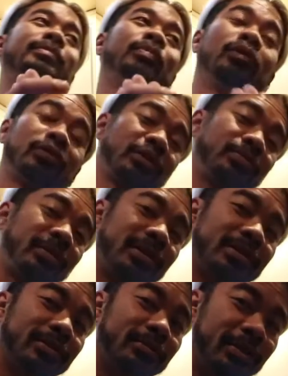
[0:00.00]
Polar
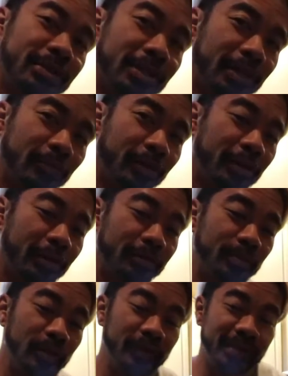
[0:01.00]
Express is just another one of those
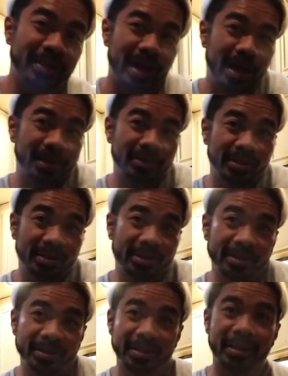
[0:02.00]
movies that
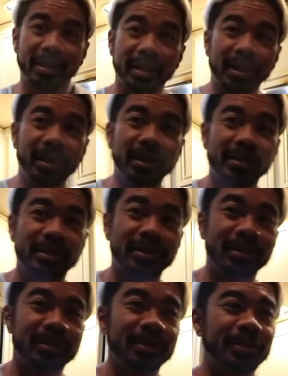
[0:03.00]
just
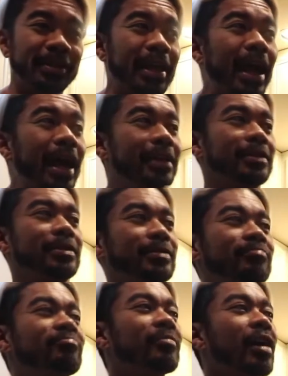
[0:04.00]
hits that
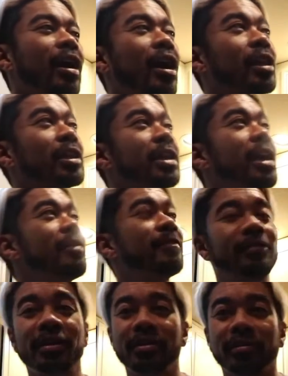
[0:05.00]
holiday
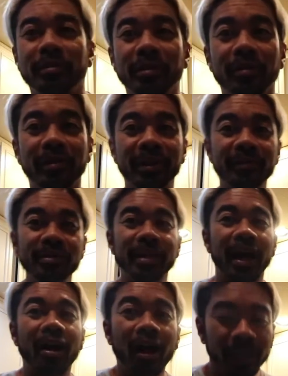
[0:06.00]
feel, you know, gives you
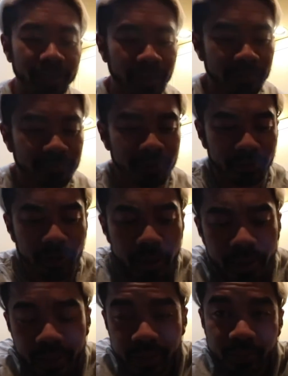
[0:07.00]
that holiday feel,
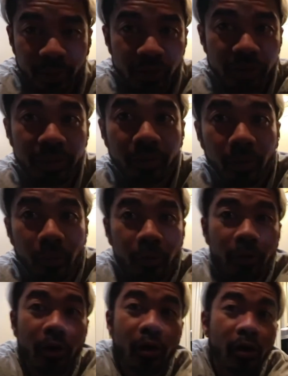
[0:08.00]
especially the whole